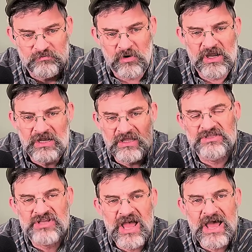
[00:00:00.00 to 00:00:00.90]
bring it
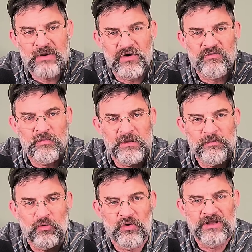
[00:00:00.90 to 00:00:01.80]
inside wherever
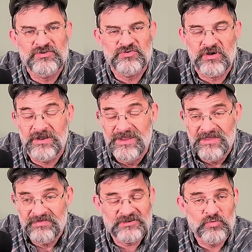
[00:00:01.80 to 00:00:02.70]
people are registering.
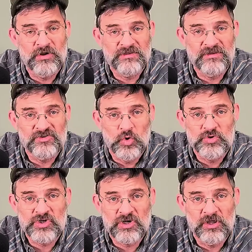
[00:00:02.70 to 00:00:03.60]
That's what the
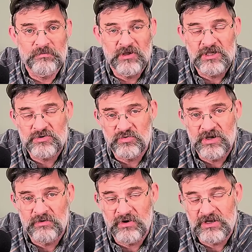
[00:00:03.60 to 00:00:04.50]
Georgia Club does when
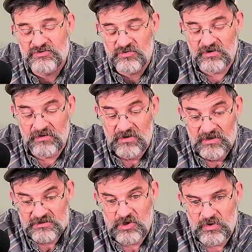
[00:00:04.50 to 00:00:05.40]
they're registering,
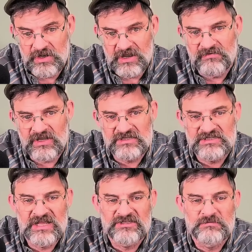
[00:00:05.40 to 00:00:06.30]
so it never
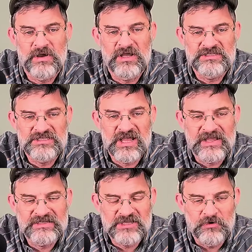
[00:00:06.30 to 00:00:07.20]
gets out of somebody's
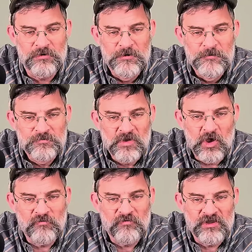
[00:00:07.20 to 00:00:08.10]
sight. So
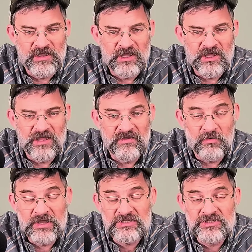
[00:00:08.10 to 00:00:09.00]
hopefully
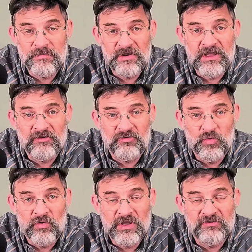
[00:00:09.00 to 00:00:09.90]
they'll get something else, and
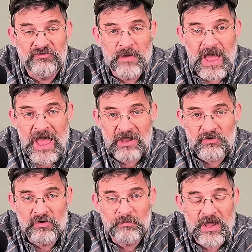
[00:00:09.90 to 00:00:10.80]
we'll get some
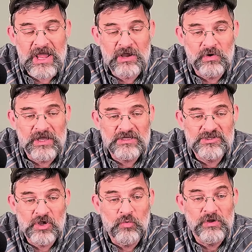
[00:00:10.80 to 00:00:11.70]
accurate pack weight.
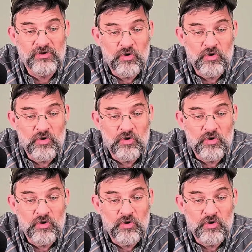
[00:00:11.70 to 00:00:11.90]
So we